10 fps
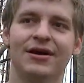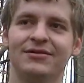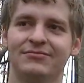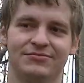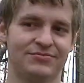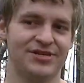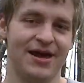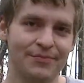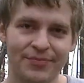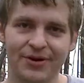a
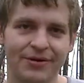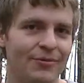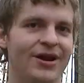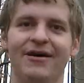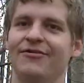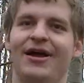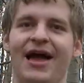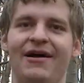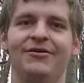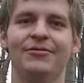temper, whatever
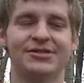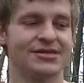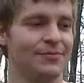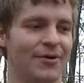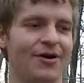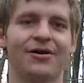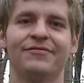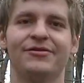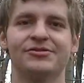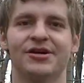have you. It's some part
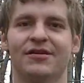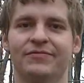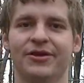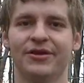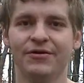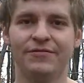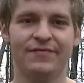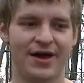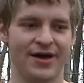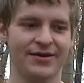of yourself that you
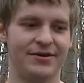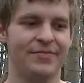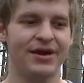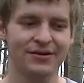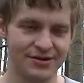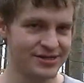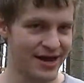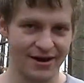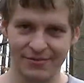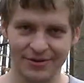find to be
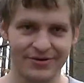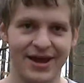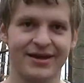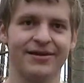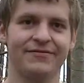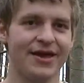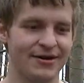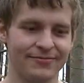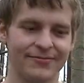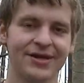undesirable or negative.
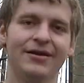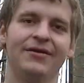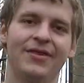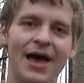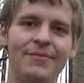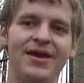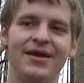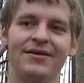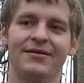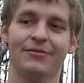Now, that
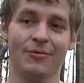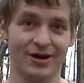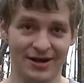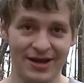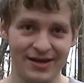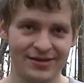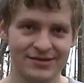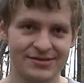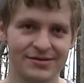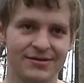being what it
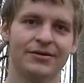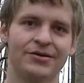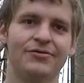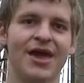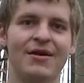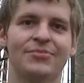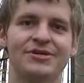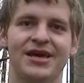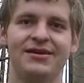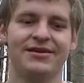is, you can't
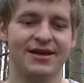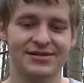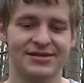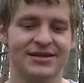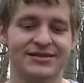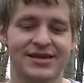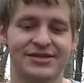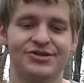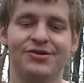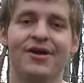pretend it doesn't
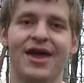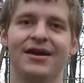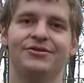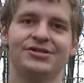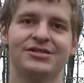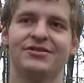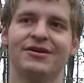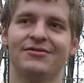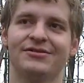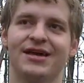exist. You can't just sit
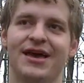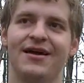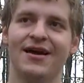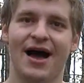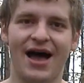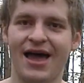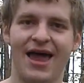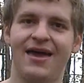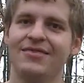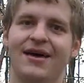there and say, I
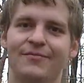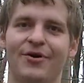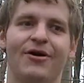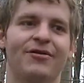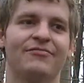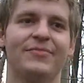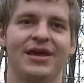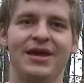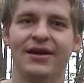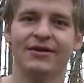hate that part of
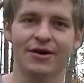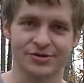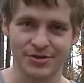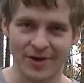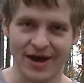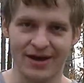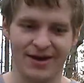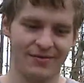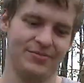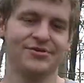me, it goes away.
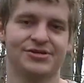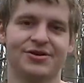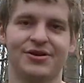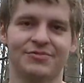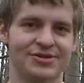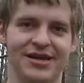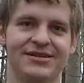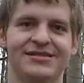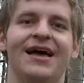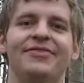I'm just going to pretend
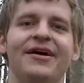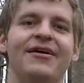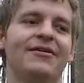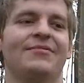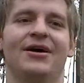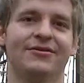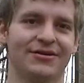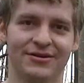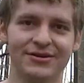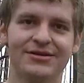it's not there, I'm not
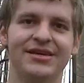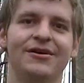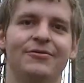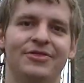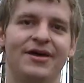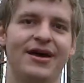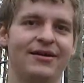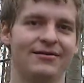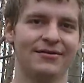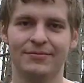going to deal with
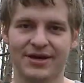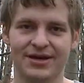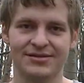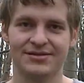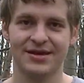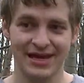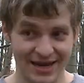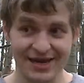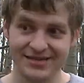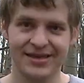that because
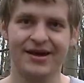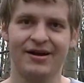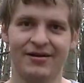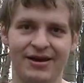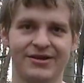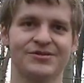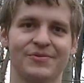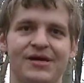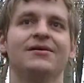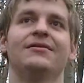it is there, it is
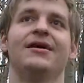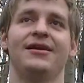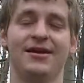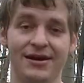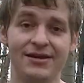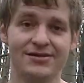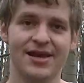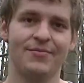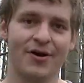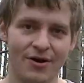real, and it is
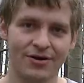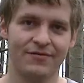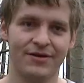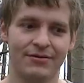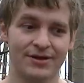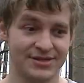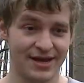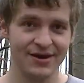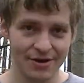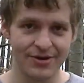a part of you. As
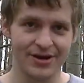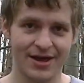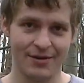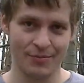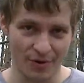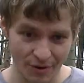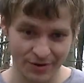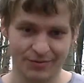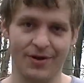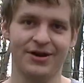I noted, an
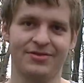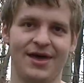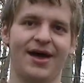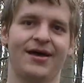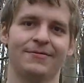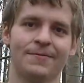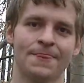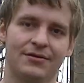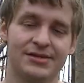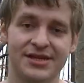important one at that.
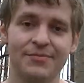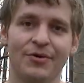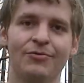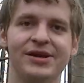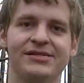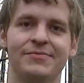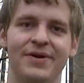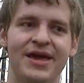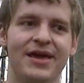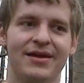The simple reason
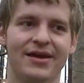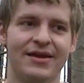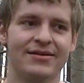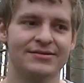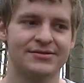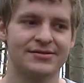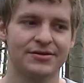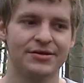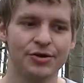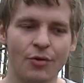being is
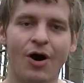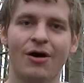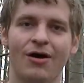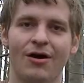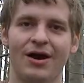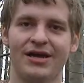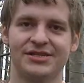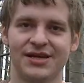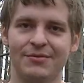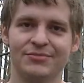you are a
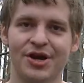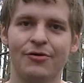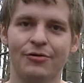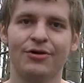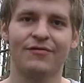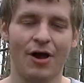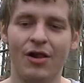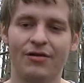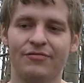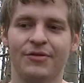sum total of
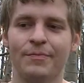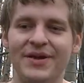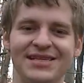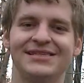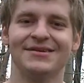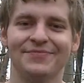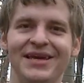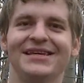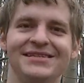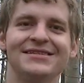all of the bits and
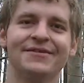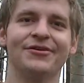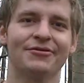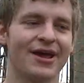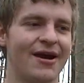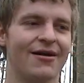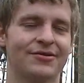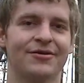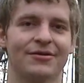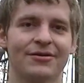pieces of your
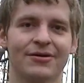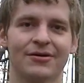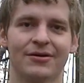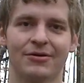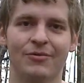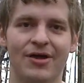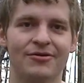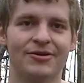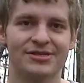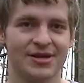character,
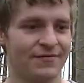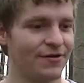whether it's a